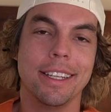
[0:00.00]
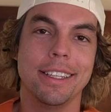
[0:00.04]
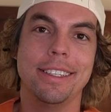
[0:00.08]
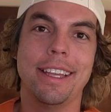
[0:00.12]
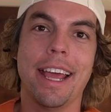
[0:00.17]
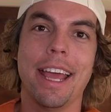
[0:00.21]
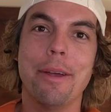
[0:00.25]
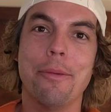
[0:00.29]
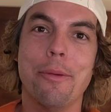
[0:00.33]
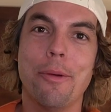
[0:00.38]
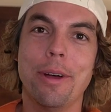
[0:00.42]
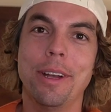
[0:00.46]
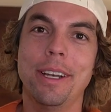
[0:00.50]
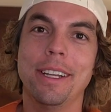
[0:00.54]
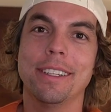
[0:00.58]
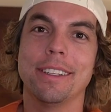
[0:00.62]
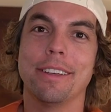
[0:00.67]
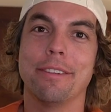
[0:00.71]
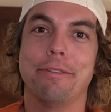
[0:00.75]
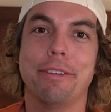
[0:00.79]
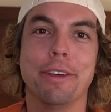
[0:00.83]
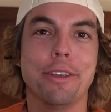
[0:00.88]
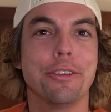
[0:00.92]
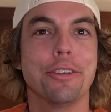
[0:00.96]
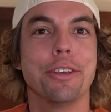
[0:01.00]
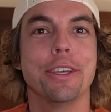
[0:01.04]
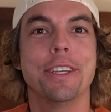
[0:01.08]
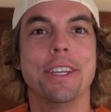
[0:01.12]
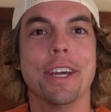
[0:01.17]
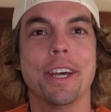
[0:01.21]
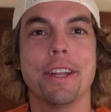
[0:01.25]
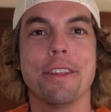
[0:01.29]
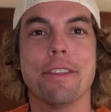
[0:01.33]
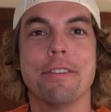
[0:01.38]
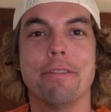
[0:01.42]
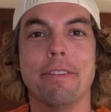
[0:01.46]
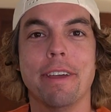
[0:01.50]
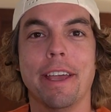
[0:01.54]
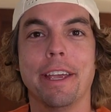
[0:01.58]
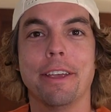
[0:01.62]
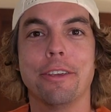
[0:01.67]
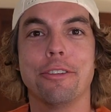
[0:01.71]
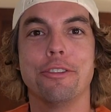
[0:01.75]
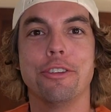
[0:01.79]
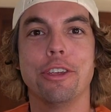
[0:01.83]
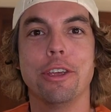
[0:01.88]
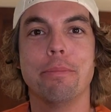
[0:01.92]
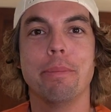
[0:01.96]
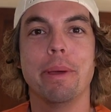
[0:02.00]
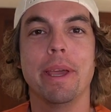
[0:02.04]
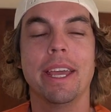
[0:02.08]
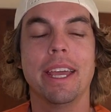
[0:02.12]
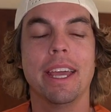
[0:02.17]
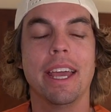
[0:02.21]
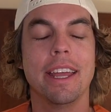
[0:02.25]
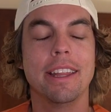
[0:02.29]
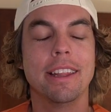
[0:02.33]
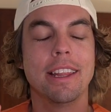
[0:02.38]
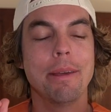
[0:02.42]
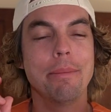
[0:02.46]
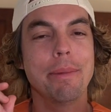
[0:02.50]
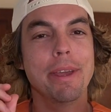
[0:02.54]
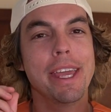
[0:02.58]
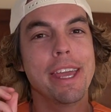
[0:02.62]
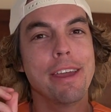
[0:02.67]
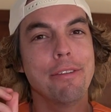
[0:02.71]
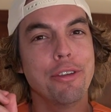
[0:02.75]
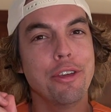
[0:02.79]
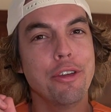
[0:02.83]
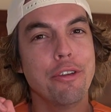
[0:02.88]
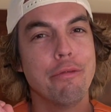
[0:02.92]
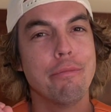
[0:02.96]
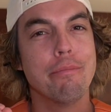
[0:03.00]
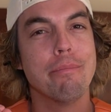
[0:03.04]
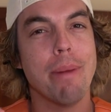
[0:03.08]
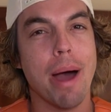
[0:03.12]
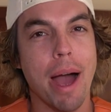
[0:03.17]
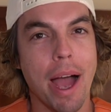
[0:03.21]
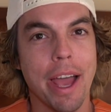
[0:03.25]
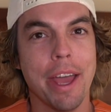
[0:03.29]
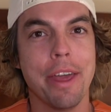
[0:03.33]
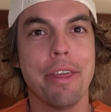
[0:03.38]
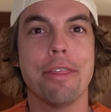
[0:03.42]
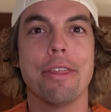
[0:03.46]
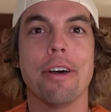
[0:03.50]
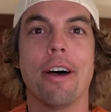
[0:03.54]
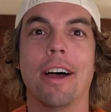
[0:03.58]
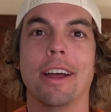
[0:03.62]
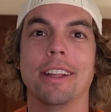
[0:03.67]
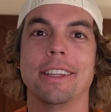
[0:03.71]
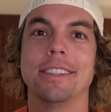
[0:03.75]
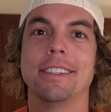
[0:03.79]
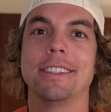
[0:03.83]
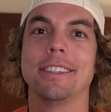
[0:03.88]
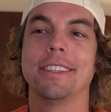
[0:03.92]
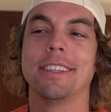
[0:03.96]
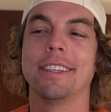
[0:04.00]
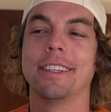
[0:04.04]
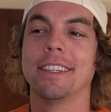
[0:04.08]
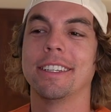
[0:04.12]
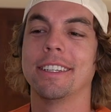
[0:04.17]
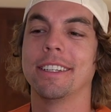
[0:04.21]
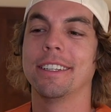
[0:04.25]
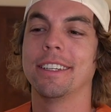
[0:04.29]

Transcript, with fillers: Day one is officially done at the Vegas G P, and let me give you my thoughts